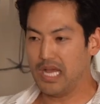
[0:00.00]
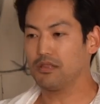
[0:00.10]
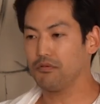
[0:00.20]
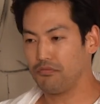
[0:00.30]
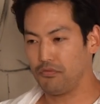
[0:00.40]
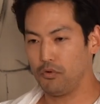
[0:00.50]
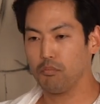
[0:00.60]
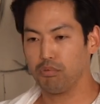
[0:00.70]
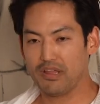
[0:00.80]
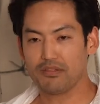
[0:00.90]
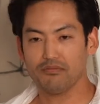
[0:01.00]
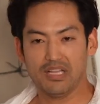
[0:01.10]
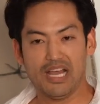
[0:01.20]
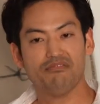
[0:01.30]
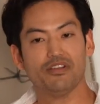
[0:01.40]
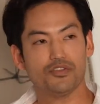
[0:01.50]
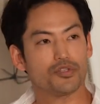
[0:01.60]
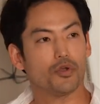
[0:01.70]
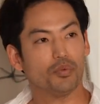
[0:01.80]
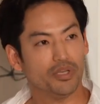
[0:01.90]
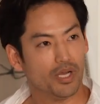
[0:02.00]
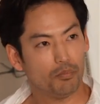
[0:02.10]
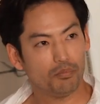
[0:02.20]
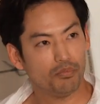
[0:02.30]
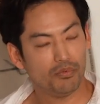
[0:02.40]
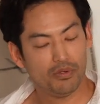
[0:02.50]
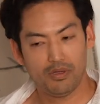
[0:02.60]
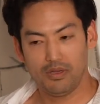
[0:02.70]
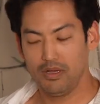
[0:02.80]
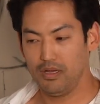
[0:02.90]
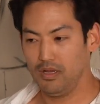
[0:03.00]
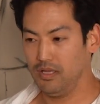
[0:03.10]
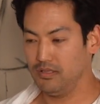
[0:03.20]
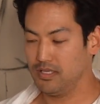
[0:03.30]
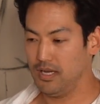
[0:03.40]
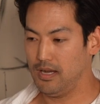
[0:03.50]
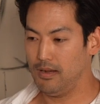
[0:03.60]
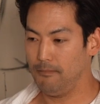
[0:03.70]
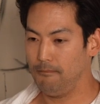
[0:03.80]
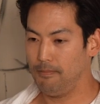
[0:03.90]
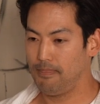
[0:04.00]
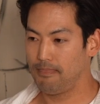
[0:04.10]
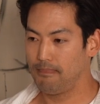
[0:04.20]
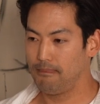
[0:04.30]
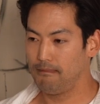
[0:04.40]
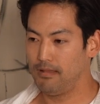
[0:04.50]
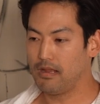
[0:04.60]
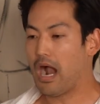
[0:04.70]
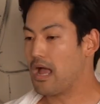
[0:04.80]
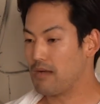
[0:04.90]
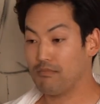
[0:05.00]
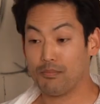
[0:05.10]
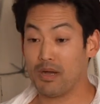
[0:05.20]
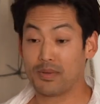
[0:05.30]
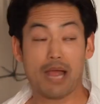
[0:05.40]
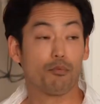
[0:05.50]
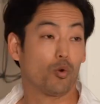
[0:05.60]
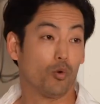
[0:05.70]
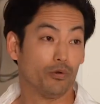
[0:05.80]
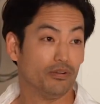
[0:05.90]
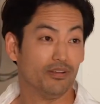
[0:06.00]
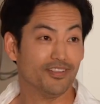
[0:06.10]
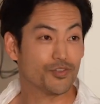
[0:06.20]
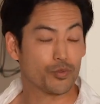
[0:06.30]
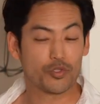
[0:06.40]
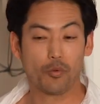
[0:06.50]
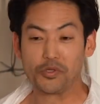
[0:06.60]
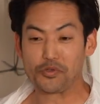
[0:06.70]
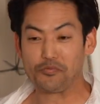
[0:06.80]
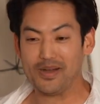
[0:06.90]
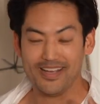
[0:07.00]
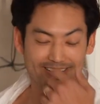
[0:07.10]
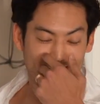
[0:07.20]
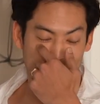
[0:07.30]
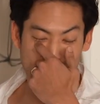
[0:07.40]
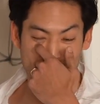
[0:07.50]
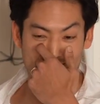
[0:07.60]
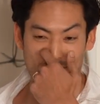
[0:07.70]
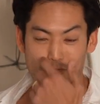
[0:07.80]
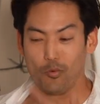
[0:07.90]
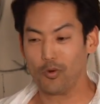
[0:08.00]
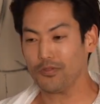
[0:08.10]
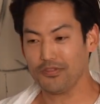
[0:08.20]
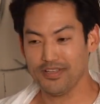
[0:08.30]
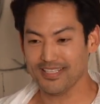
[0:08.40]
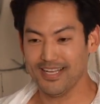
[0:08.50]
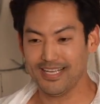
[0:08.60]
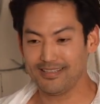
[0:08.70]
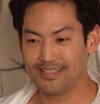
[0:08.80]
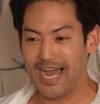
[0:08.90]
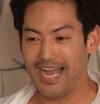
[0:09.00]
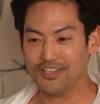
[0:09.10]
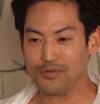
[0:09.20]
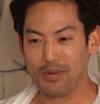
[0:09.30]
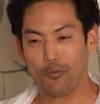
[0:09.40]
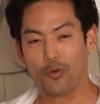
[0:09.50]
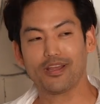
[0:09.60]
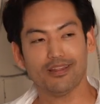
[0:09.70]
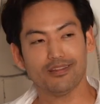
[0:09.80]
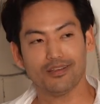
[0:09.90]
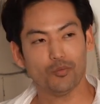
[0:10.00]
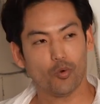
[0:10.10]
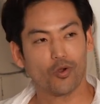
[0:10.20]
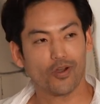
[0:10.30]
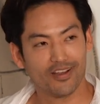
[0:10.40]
the full breath of life had just opened up. And you know, I'm Capricorn, and so much of my self-worth is like tied to my work ethic and work.